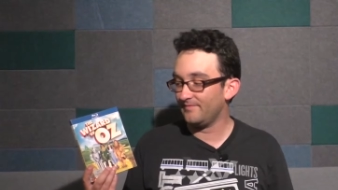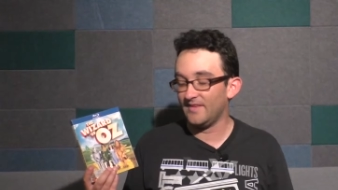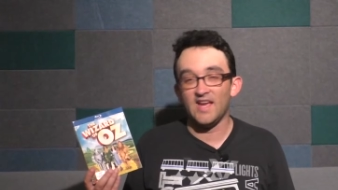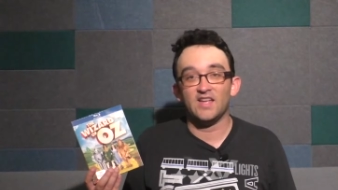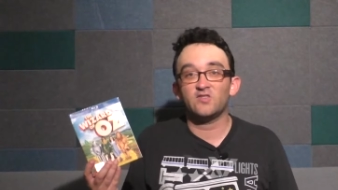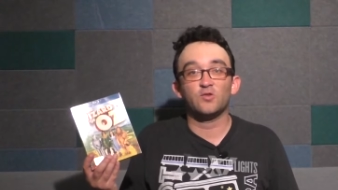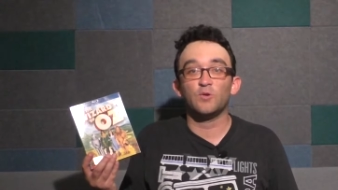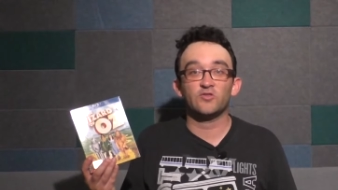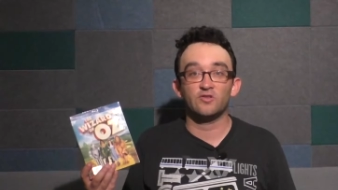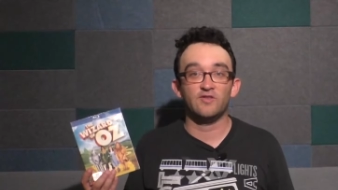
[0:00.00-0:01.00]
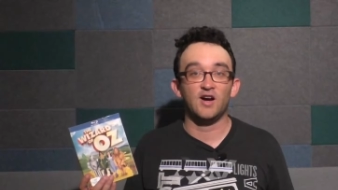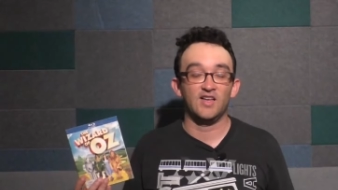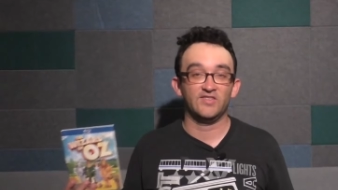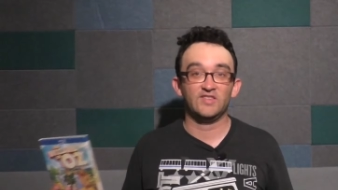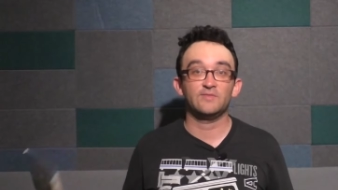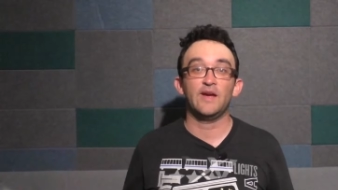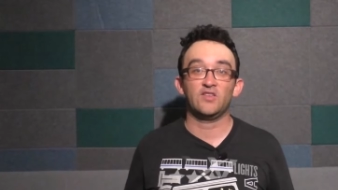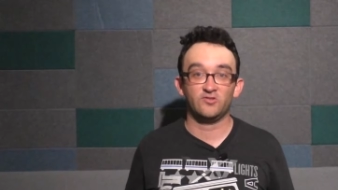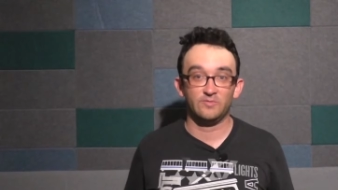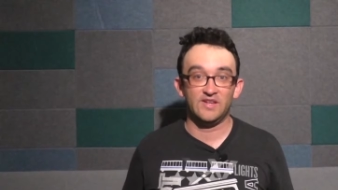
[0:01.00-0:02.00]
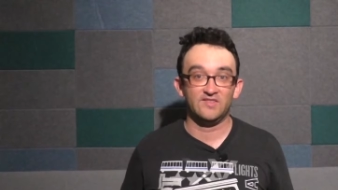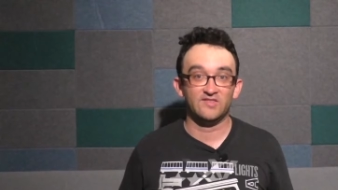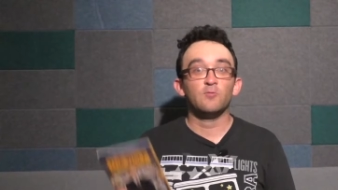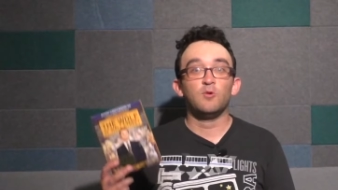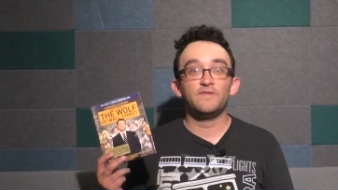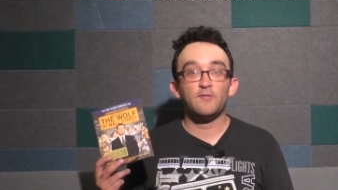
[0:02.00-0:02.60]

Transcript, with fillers: Yeah, it's The Wizard of Oz. It's a masterpiece. The Wolf